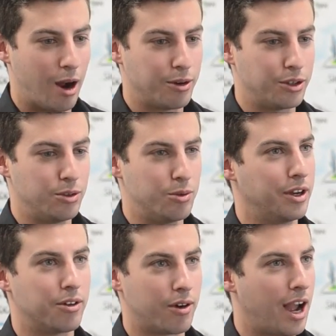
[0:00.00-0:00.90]
do you
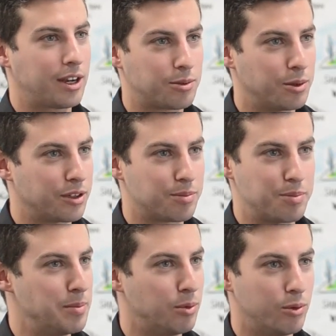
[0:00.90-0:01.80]
interact with
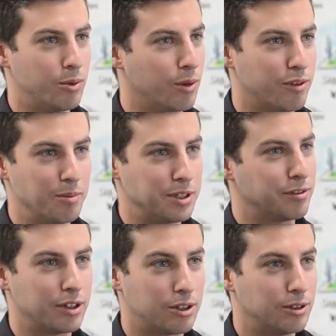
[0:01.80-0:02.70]
people who are from
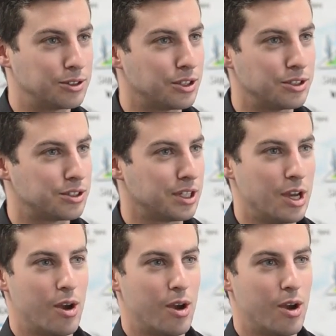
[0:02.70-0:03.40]
different cultures,